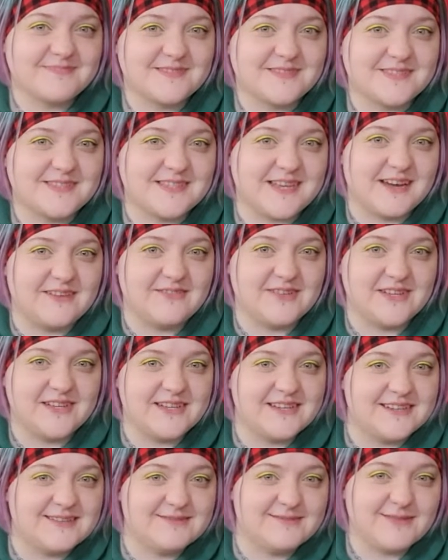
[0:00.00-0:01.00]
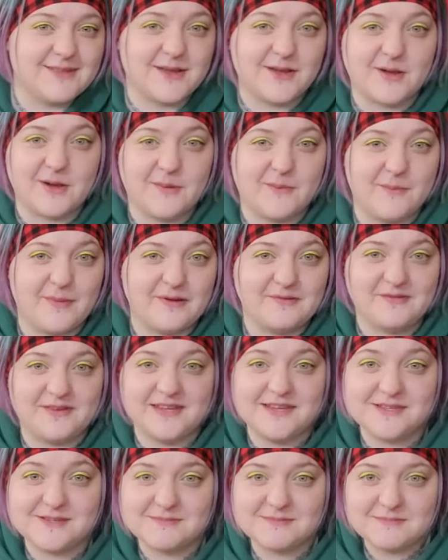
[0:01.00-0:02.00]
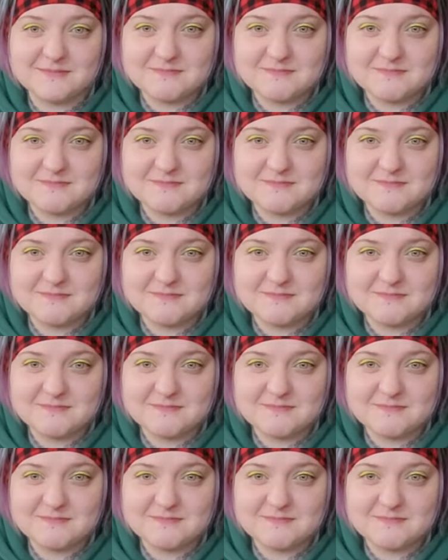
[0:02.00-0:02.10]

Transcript: savvy and think on my feet.